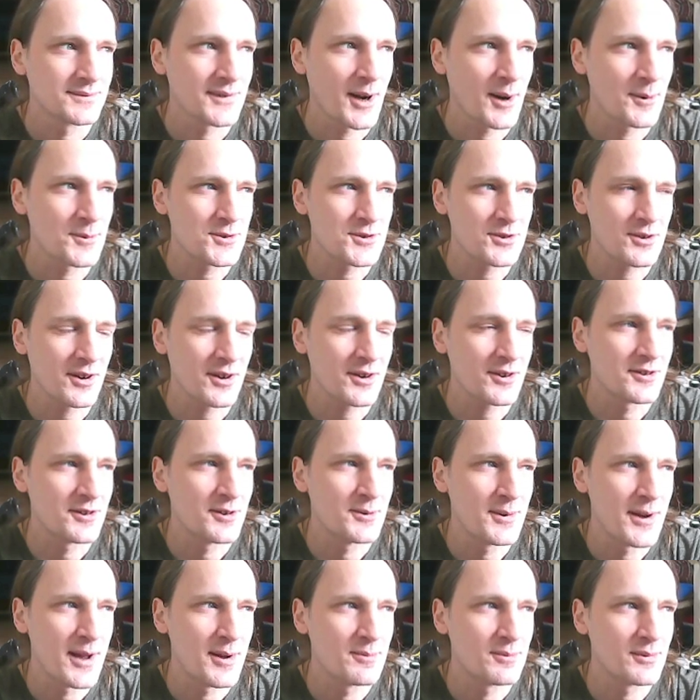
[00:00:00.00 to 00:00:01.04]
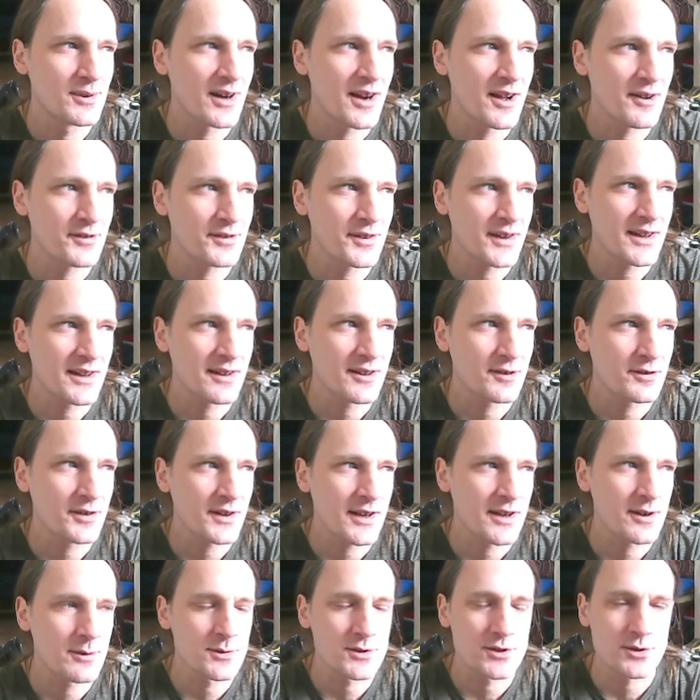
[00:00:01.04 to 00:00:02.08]
I'm trying to remember, I think
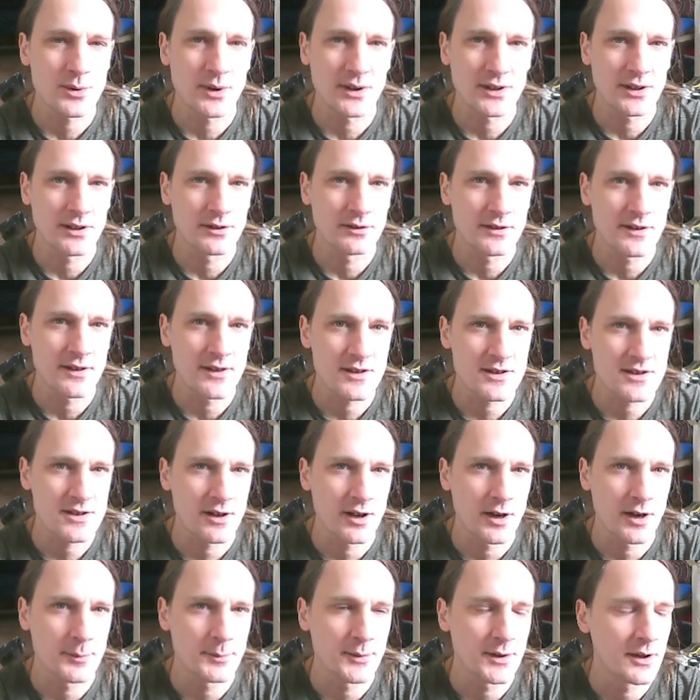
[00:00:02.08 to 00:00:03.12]
he was quite lonely at the time,